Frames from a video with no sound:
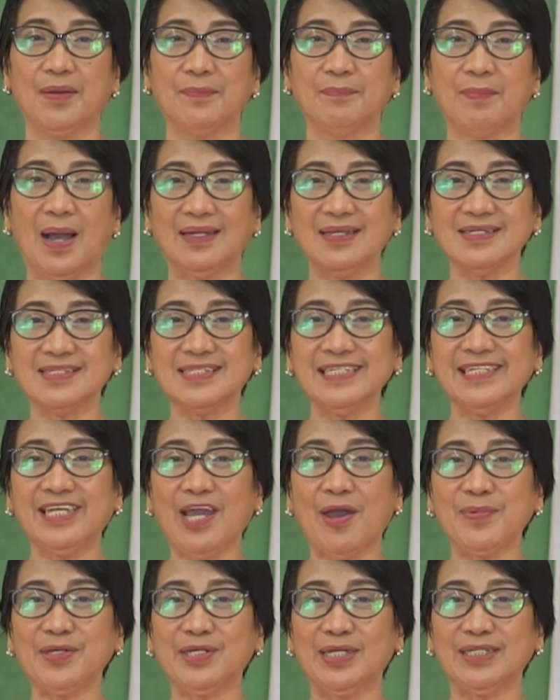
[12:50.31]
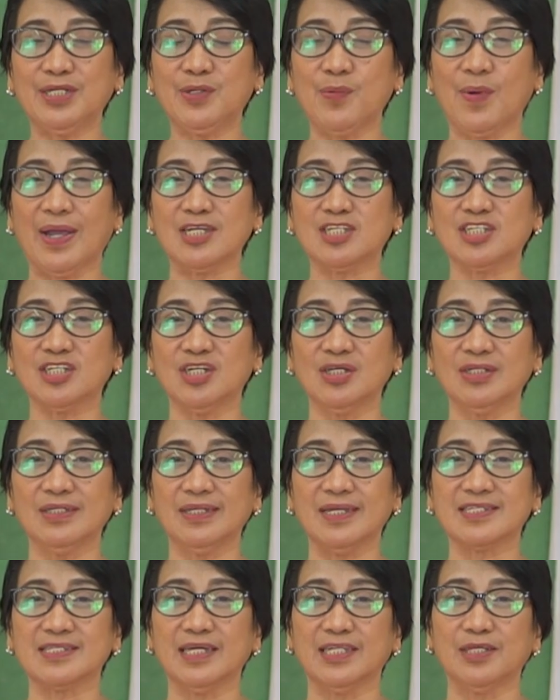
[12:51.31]
Balancing chemical equation
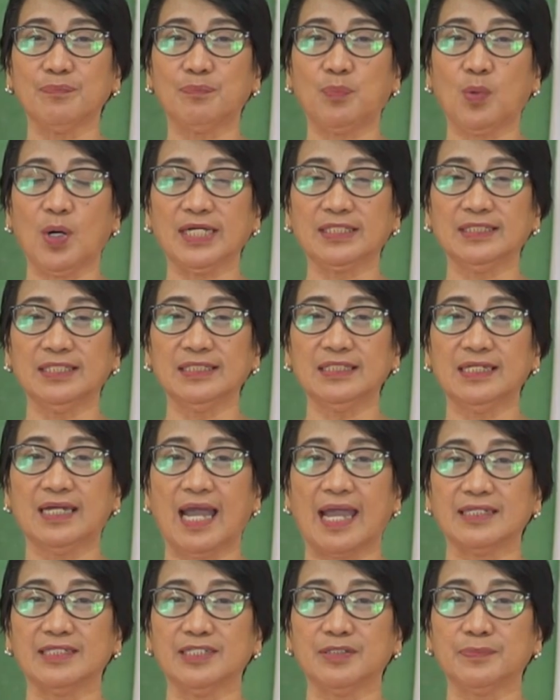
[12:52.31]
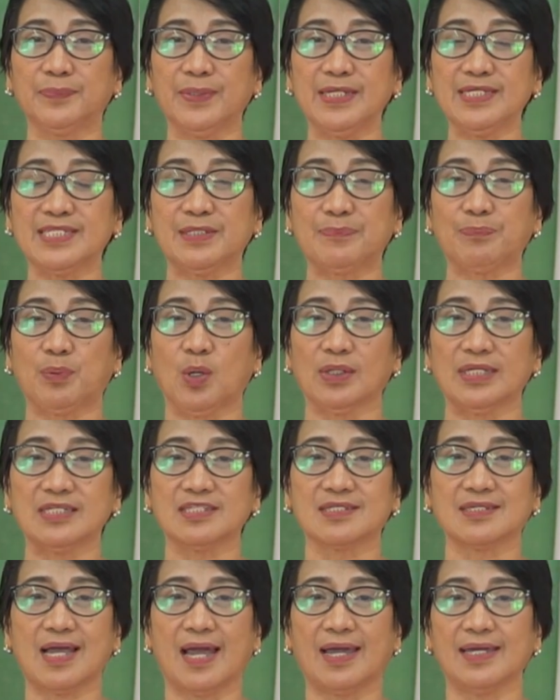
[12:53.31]
is an important guiding principle
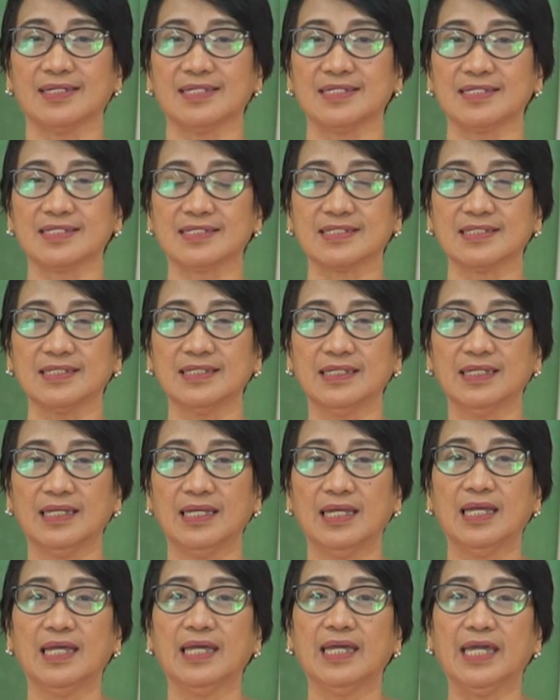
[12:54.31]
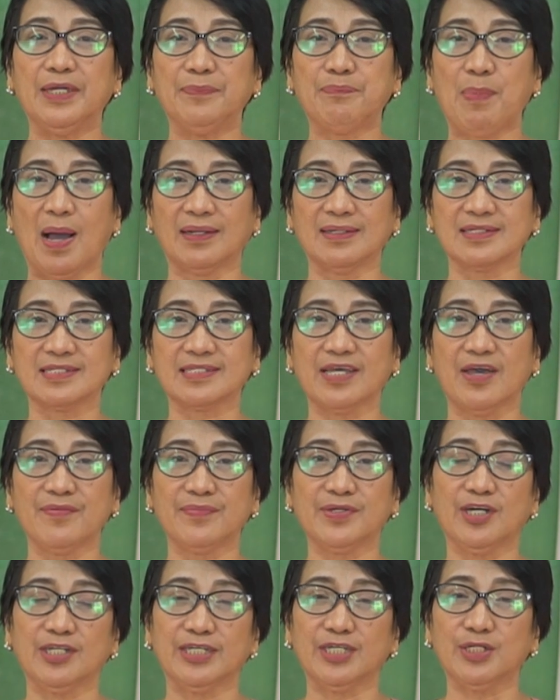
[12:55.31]
in science. A balanced
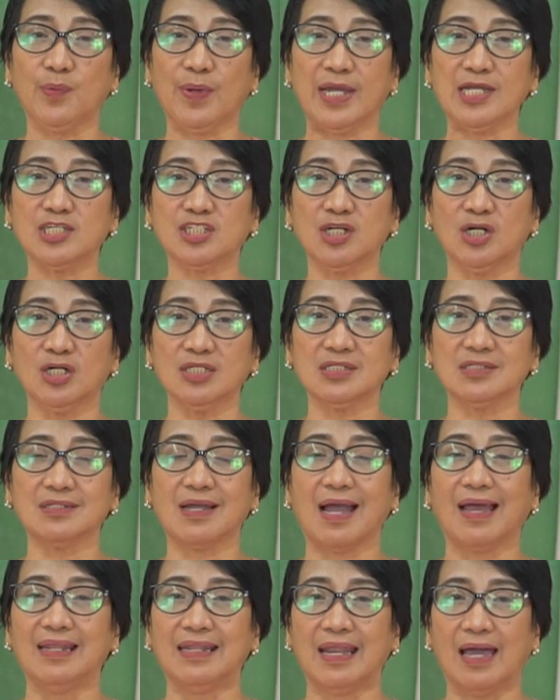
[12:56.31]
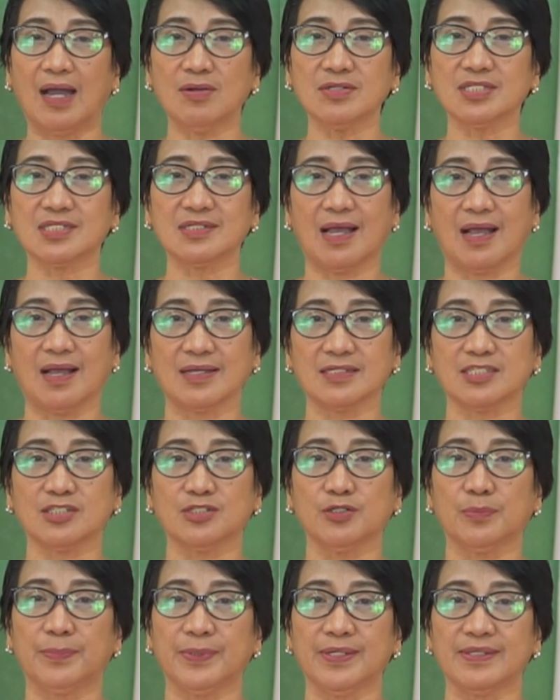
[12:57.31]
chemical equation allows us
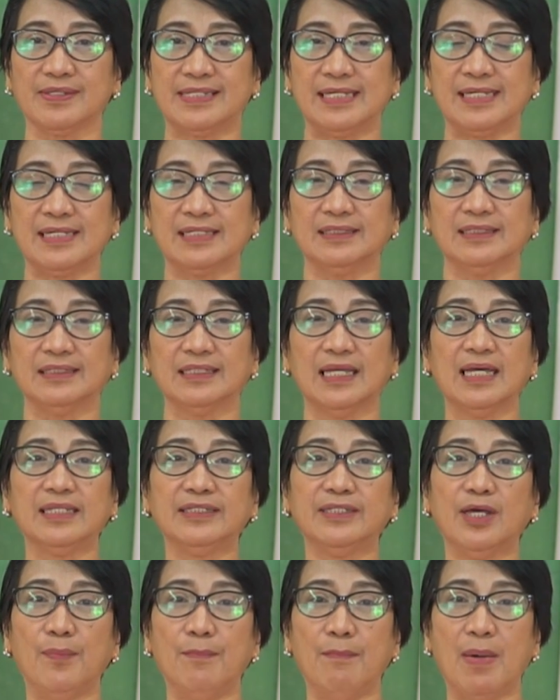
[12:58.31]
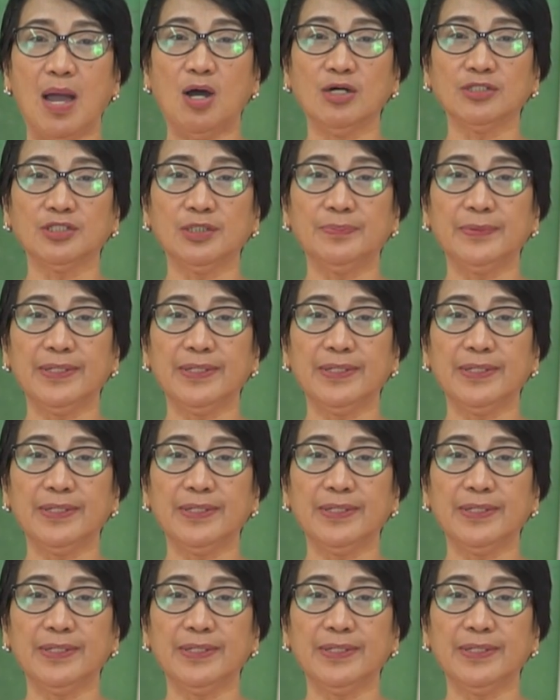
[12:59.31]
to predict the amount of